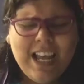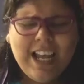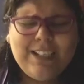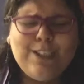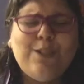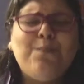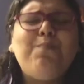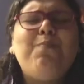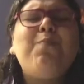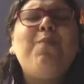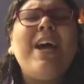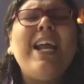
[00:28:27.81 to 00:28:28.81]
and
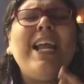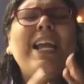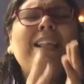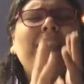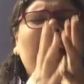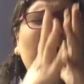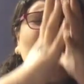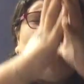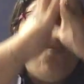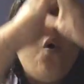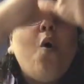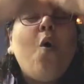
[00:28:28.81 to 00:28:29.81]
spreading that
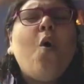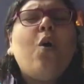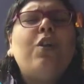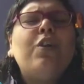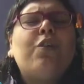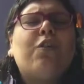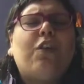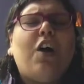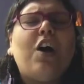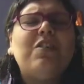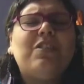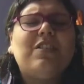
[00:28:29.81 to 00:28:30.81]
all
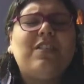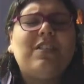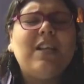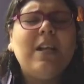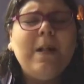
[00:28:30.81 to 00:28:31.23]
across